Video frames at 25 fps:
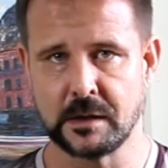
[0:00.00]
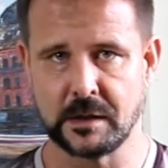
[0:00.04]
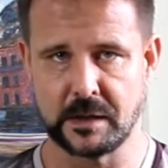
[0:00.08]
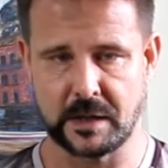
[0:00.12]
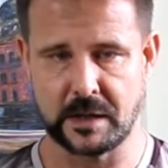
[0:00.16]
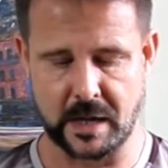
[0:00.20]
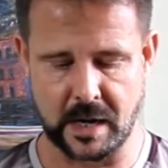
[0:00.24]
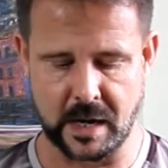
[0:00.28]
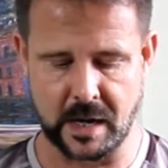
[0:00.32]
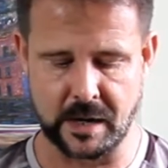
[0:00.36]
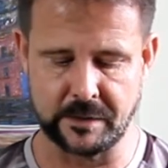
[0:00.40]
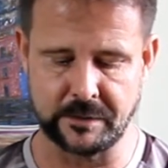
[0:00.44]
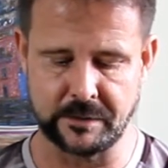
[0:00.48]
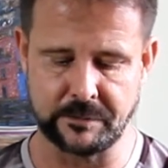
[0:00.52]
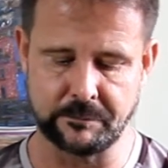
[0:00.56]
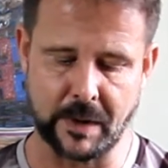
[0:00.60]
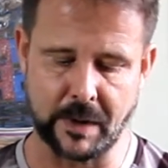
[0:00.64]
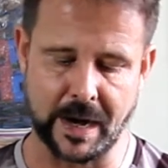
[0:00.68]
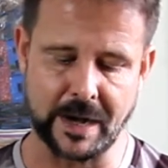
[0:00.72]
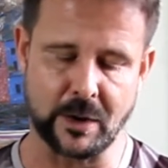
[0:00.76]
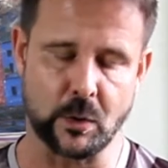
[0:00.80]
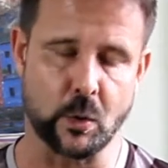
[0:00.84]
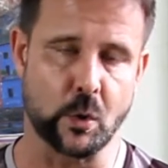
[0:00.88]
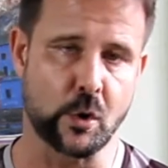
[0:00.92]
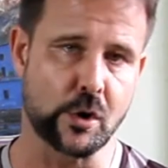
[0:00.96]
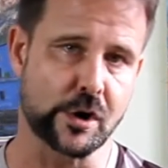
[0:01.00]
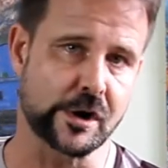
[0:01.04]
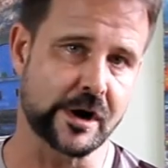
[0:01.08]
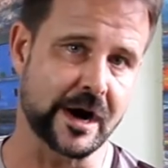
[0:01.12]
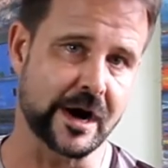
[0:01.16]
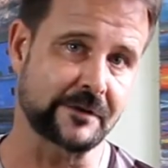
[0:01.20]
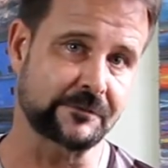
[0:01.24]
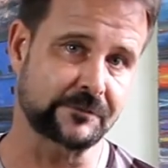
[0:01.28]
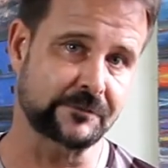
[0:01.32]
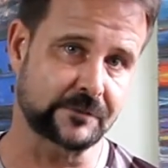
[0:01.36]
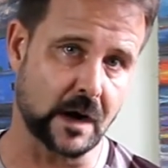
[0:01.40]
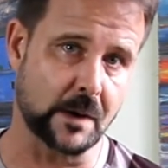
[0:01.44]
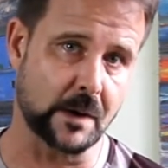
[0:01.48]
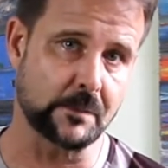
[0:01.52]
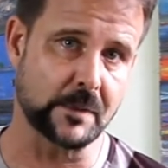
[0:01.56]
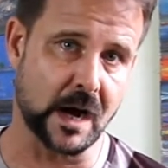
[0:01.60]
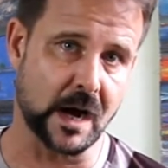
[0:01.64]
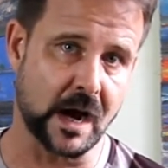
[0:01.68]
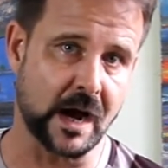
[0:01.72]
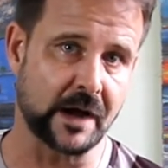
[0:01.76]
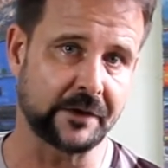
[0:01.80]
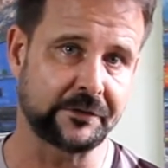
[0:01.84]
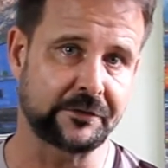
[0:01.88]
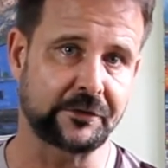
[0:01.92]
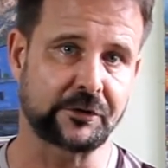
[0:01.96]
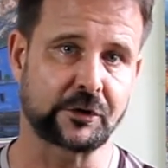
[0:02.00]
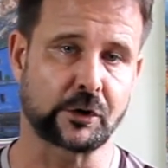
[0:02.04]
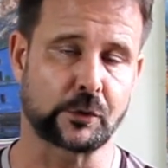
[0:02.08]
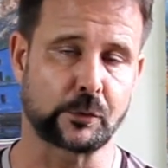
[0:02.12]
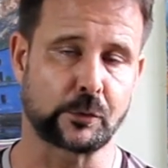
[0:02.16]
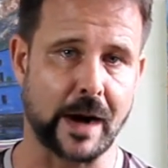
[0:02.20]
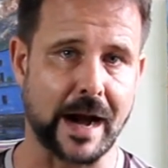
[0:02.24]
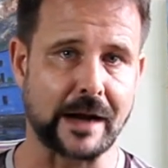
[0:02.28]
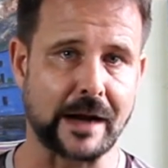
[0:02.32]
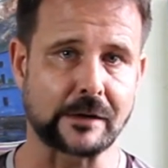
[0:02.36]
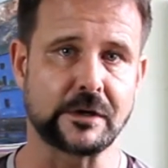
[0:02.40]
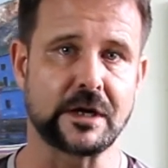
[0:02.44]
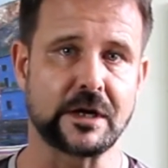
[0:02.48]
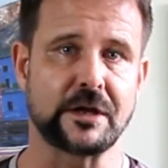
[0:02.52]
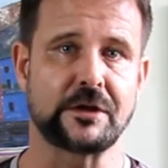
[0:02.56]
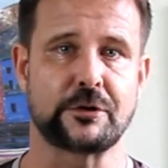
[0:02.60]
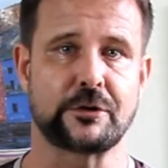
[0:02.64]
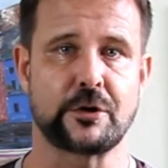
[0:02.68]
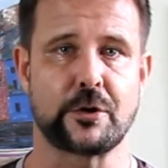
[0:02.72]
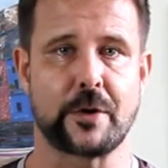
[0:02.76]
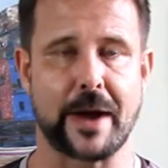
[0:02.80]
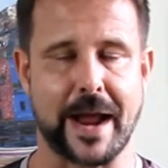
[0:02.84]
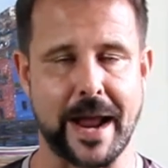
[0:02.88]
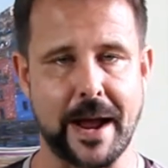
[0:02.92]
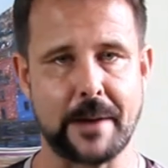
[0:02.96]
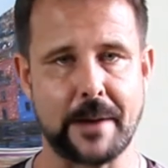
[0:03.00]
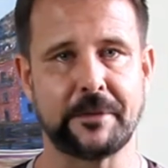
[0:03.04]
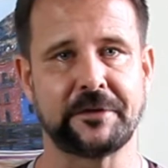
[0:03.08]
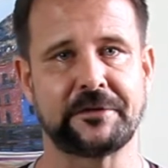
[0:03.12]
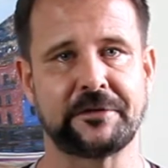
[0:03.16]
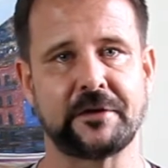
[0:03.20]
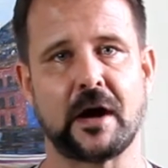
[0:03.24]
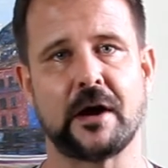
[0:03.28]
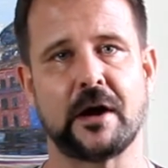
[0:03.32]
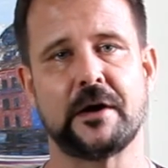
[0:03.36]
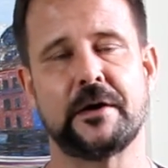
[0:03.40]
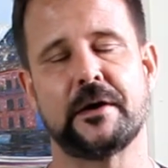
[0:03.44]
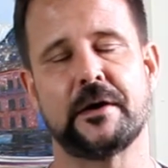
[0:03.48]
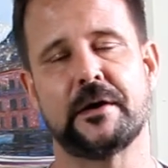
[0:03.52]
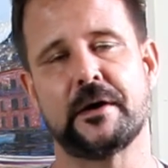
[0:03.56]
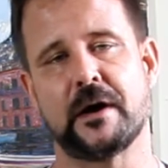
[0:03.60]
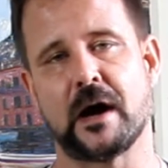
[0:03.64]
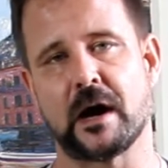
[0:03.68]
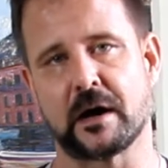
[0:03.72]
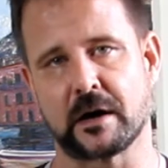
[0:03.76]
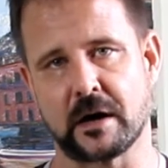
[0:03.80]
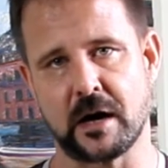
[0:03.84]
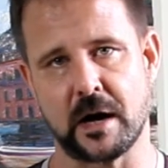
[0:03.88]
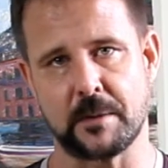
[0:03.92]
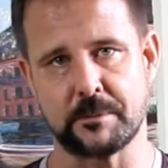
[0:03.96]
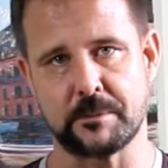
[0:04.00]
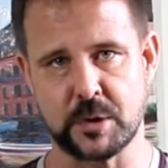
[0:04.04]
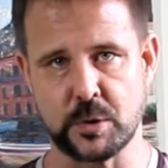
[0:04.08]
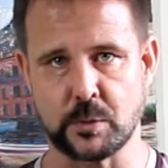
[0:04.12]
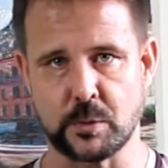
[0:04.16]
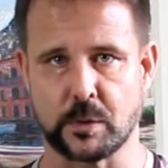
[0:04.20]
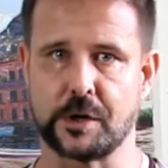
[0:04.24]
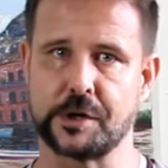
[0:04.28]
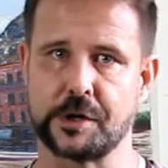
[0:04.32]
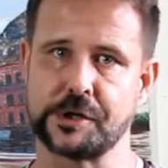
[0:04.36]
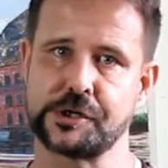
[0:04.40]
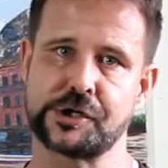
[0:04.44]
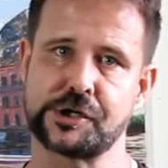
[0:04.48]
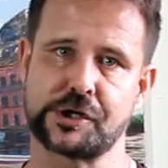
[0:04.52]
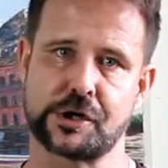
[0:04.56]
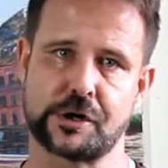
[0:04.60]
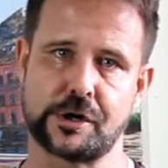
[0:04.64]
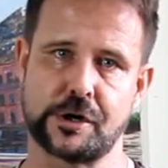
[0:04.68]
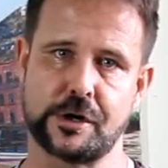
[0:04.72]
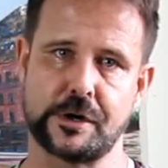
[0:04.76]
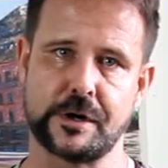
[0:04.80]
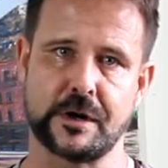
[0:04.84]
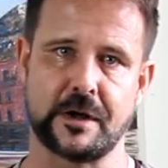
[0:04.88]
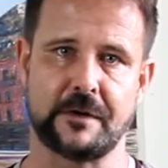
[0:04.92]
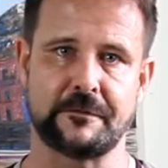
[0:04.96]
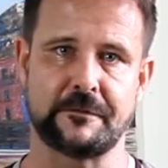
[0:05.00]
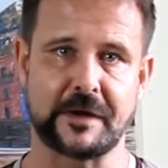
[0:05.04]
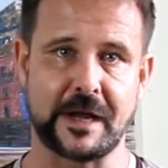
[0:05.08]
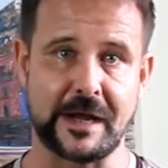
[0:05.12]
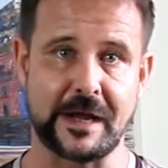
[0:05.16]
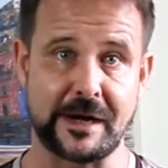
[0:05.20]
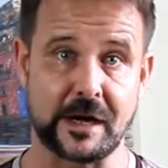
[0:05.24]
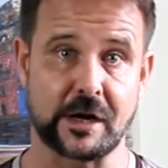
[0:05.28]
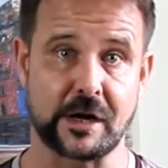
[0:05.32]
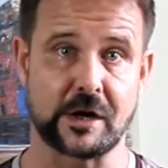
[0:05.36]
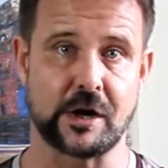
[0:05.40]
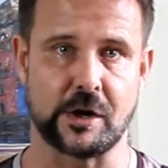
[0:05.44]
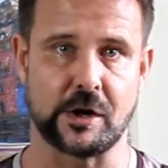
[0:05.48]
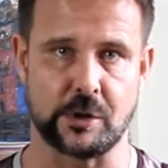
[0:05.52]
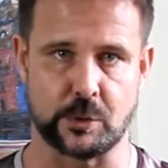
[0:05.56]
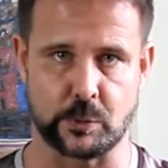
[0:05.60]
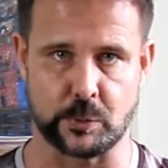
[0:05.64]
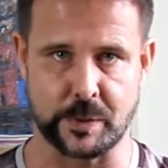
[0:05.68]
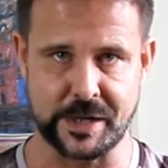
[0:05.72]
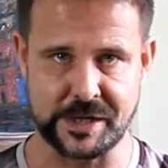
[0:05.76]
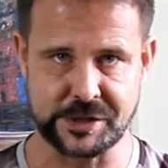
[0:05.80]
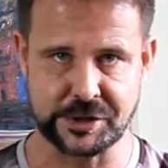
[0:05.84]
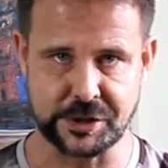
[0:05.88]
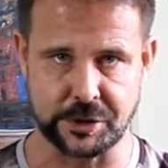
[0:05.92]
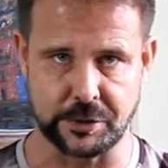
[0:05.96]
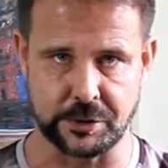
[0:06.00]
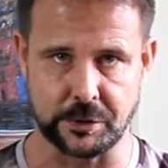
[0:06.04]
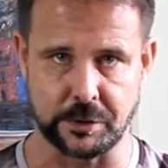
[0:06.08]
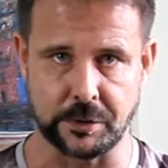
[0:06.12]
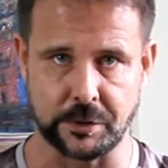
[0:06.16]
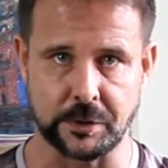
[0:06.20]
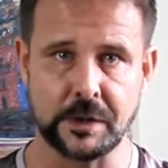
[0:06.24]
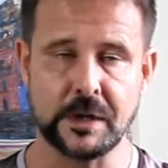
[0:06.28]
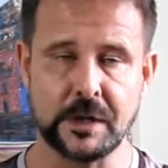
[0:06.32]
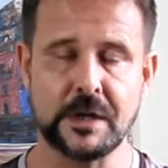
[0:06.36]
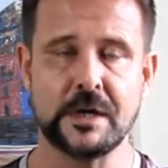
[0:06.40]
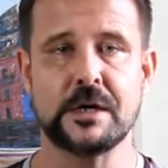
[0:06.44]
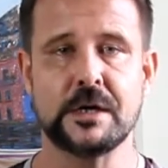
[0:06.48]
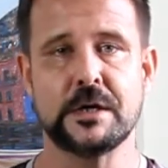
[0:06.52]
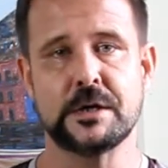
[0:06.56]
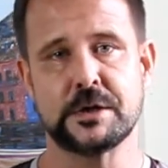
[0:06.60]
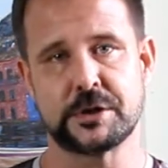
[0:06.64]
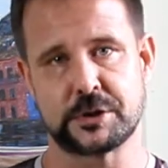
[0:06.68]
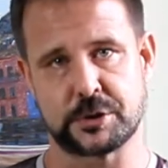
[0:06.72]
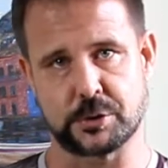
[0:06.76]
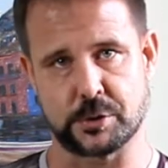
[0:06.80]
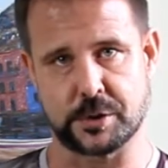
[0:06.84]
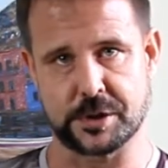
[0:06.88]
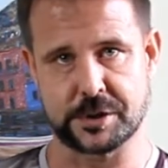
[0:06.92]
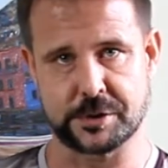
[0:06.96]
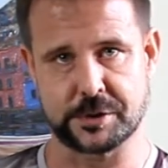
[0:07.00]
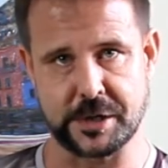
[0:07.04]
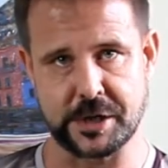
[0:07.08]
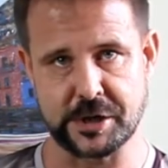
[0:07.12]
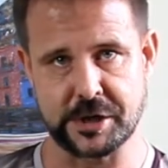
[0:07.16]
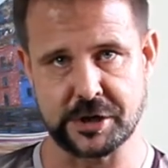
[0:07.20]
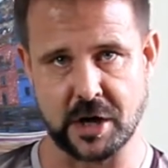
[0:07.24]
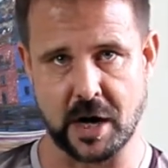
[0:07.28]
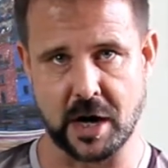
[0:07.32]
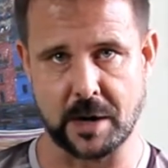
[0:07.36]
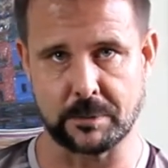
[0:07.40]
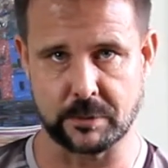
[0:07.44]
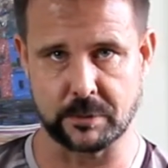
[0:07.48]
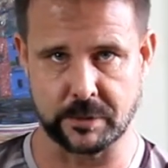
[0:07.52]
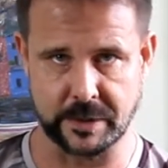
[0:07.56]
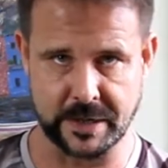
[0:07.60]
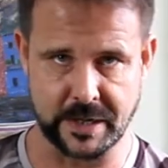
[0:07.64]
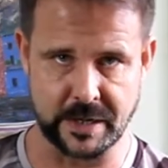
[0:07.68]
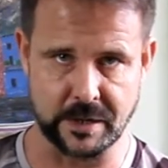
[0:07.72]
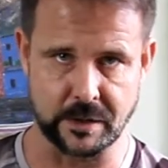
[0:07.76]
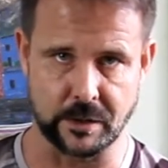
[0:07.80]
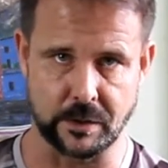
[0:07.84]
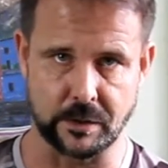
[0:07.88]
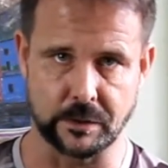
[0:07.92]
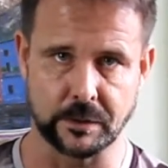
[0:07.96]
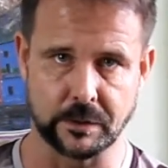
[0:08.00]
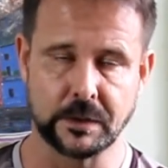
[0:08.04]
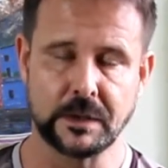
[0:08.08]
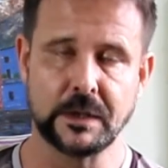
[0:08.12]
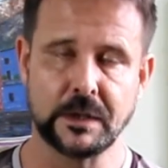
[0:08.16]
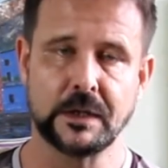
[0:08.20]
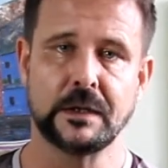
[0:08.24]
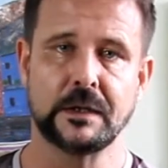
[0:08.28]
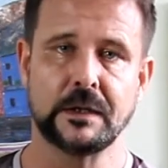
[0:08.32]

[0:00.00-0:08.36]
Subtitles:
And by ordering from us directly through Amazon.com, you are assured of getting an original Sorcery Shop reel.